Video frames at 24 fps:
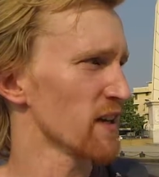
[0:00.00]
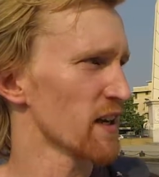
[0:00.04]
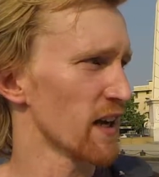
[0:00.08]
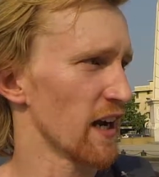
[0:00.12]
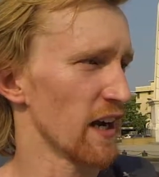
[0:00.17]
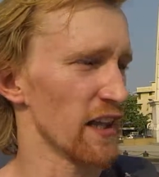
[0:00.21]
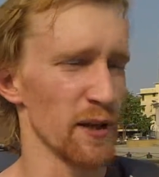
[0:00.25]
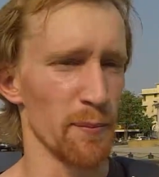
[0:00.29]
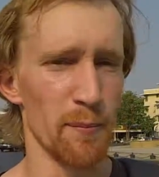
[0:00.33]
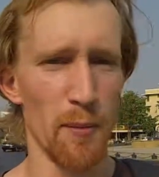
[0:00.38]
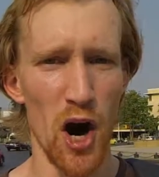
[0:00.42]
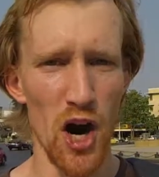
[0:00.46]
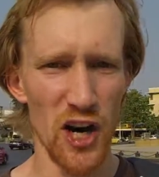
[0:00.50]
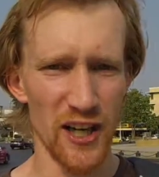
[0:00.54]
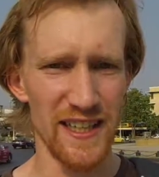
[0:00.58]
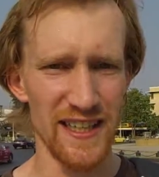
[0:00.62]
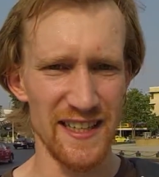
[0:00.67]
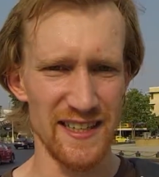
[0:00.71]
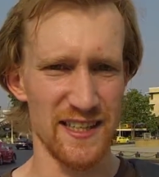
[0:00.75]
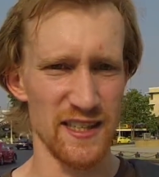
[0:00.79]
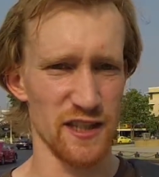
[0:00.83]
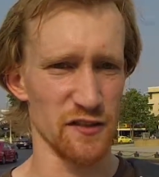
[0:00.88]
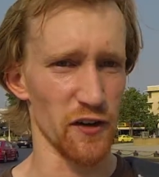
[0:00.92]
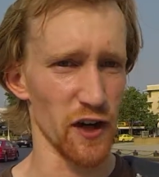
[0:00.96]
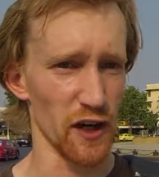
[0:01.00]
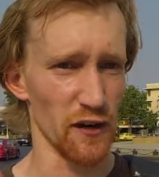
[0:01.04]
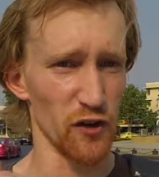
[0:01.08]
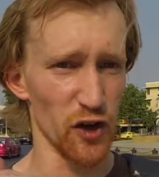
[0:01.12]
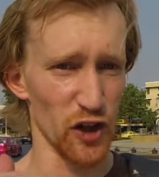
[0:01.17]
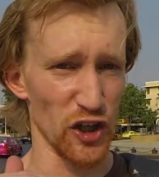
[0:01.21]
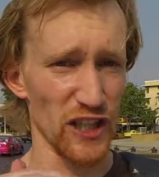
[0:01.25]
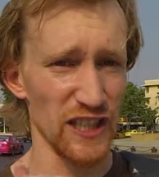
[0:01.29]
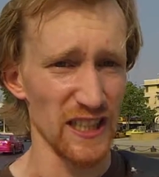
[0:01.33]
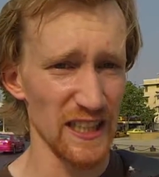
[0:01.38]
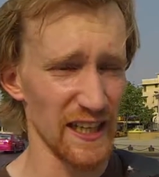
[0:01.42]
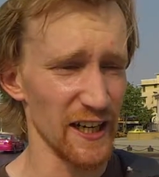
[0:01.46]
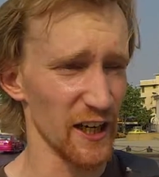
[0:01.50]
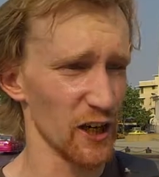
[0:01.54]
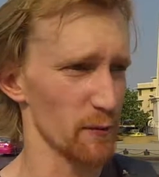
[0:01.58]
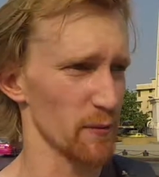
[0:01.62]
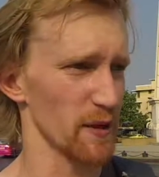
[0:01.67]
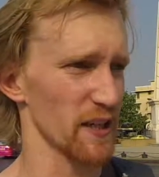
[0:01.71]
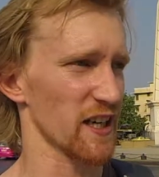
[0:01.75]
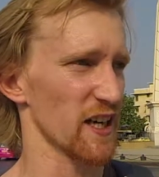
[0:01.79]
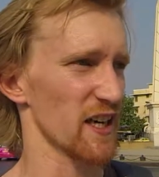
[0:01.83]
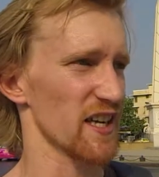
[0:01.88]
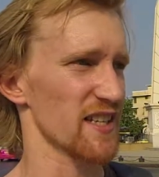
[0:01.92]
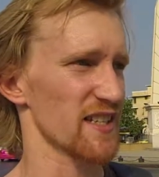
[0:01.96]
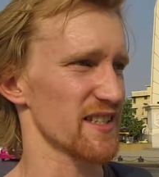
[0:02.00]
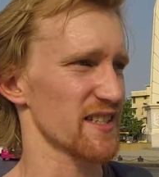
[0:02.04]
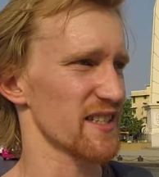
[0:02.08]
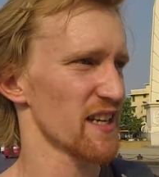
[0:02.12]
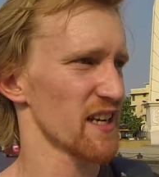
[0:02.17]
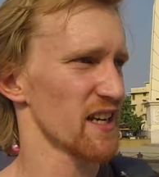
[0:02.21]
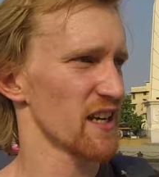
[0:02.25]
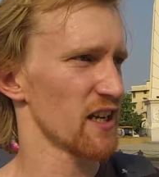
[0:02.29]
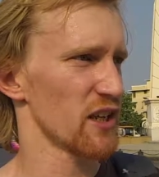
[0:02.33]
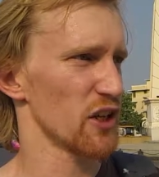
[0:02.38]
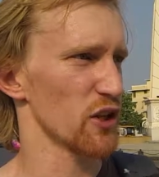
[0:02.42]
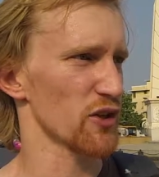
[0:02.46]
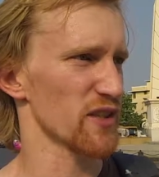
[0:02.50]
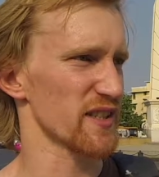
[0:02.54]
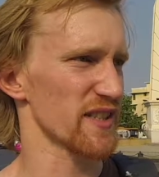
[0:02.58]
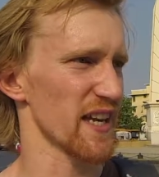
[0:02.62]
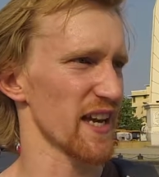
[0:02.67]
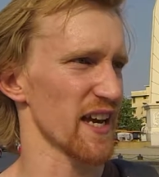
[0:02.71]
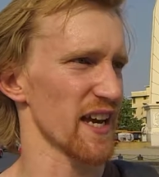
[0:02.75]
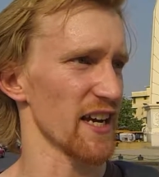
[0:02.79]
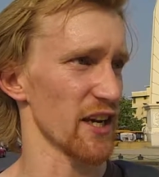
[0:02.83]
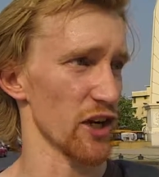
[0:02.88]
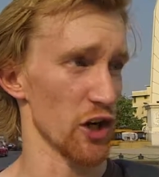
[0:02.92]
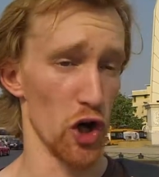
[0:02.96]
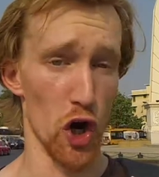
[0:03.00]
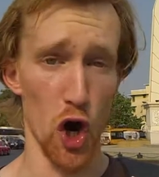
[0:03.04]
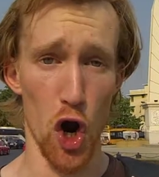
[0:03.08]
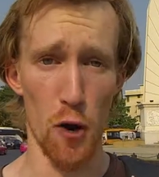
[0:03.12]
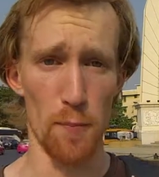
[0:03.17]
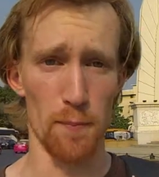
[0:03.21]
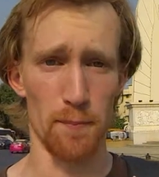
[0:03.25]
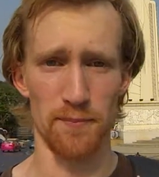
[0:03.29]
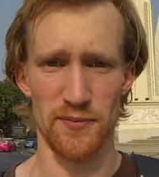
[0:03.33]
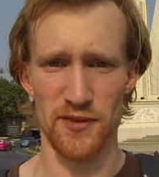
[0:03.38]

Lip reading: In the markets, it's very, very clear, because you say, nope,